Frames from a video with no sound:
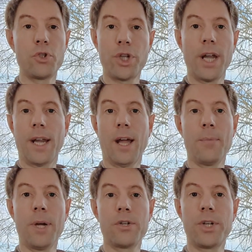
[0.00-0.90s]
check how
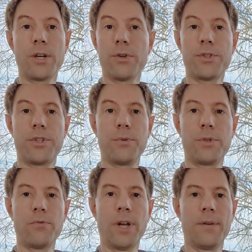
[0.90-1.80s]
much it costs you
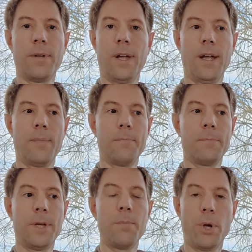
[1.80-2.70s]
to
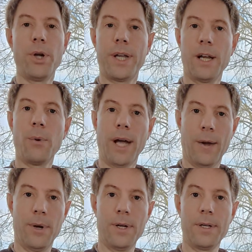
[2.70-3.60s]
run, you know, per kilowatt
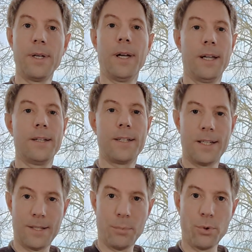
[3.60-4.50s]
hour. And
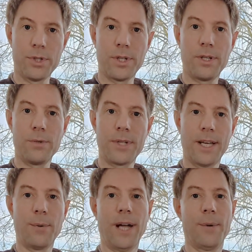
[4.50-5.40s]
it's important to use
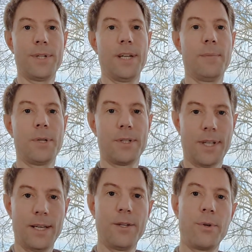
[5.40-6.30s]
kilowatt hours here because
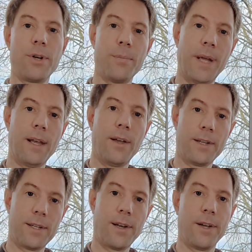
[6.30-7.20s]
then you can compare
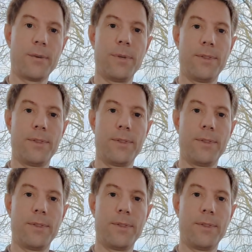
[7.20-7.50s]
like to like